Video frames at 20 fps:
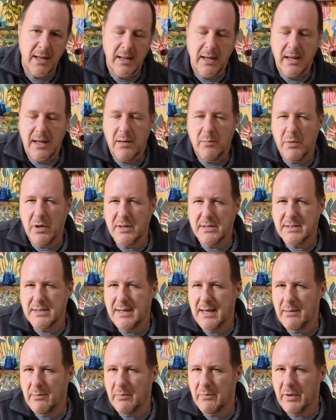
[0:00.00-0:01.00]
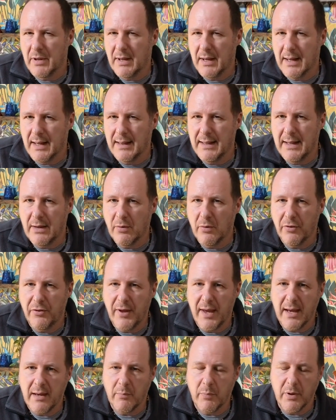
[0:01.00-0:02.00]
Might seem like a little
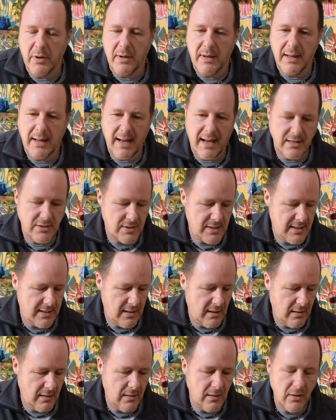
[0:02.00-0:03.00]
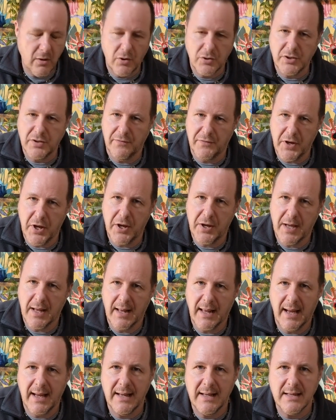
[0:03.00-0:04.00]
thing, but actually a lot of
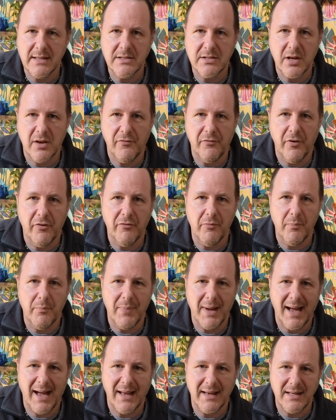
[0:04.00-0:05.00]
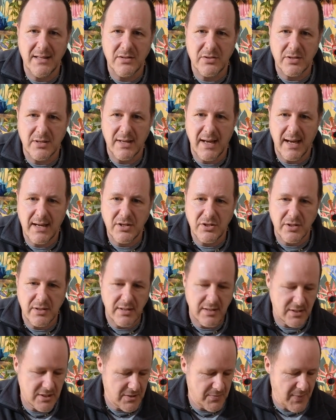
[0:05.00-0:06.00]
ukuleles suffer from bad intonation,
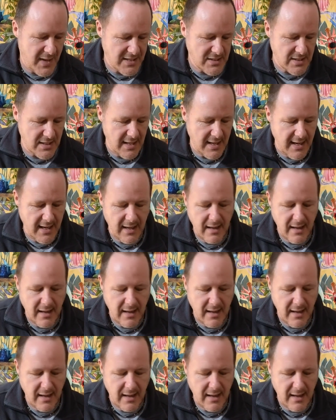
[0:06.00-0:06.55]
especially,